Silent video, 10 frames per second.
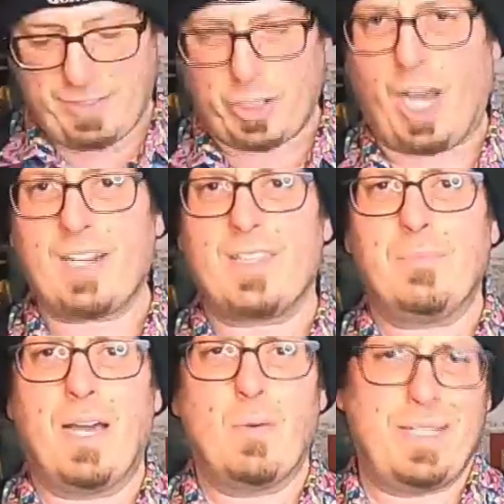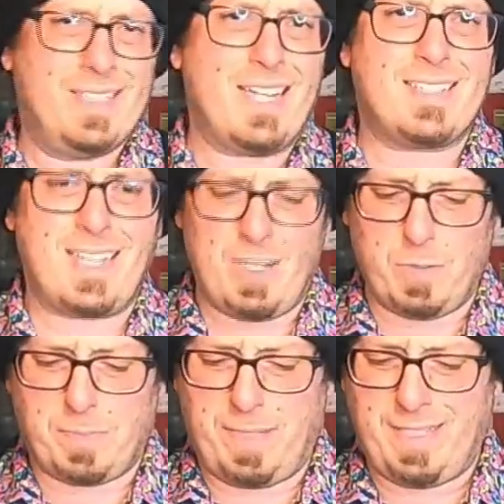It's Jonathan, by the way. Did I say
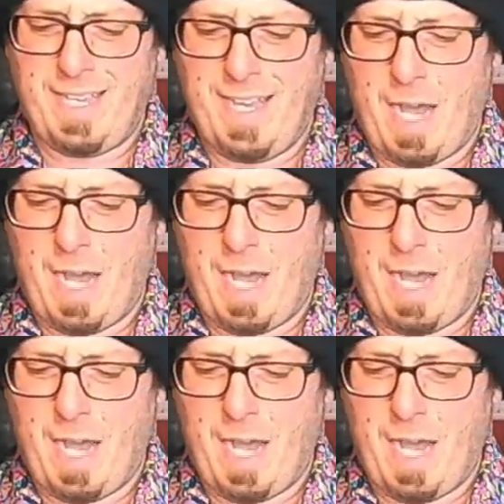it was me?